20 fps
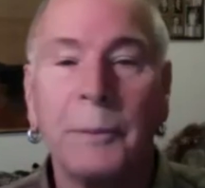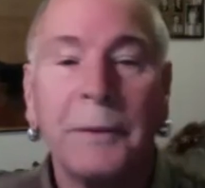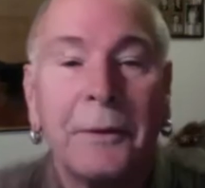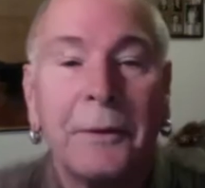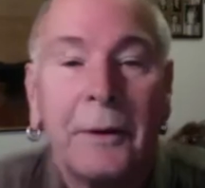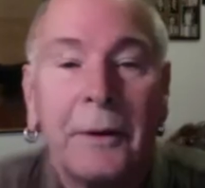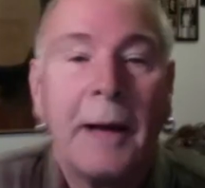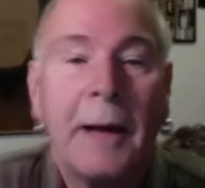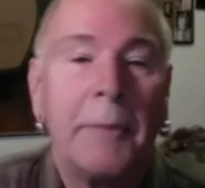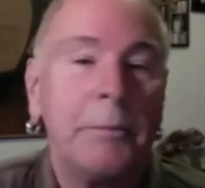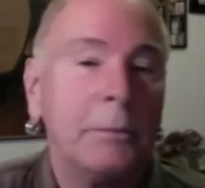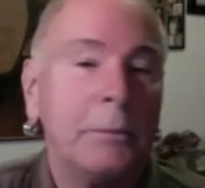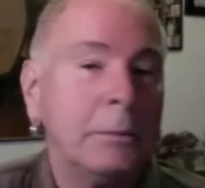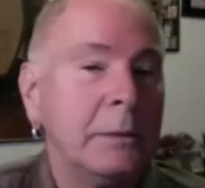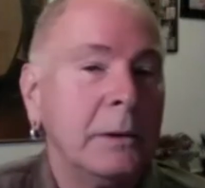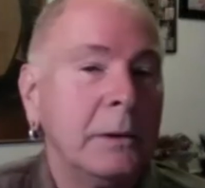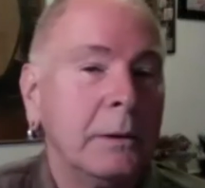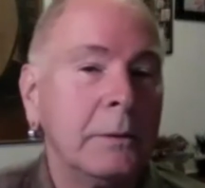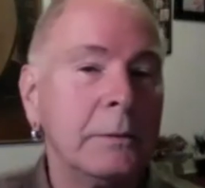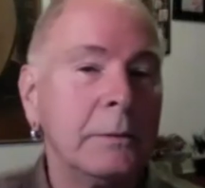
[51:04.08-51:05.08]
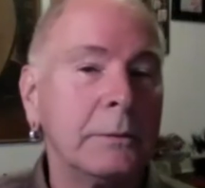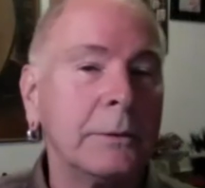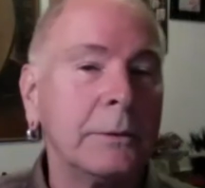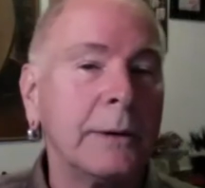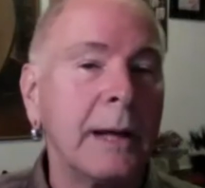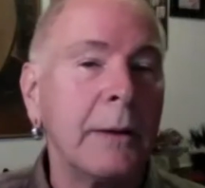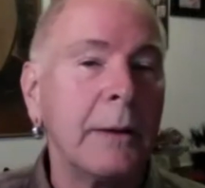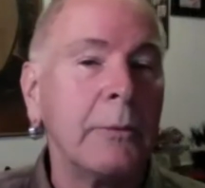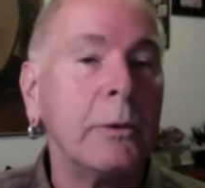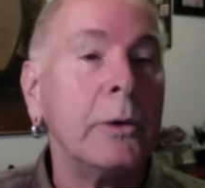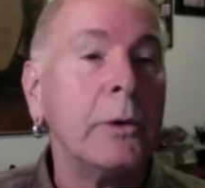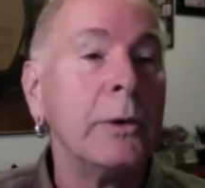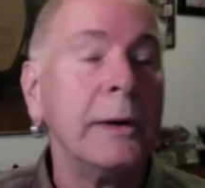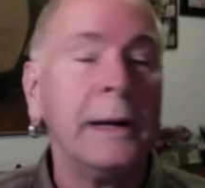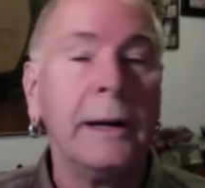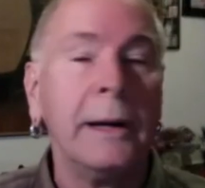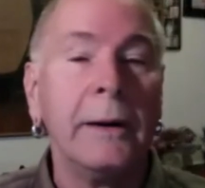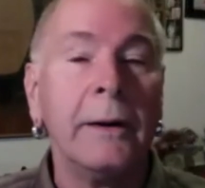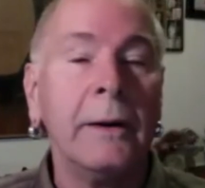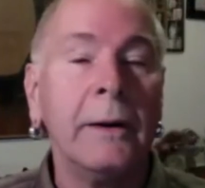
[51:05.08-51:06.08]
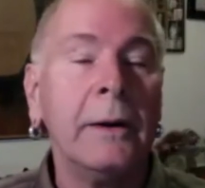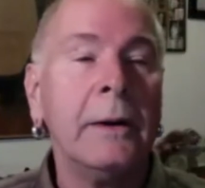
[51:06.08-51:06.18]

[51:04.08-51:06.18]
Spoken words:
not, they're not rooted here.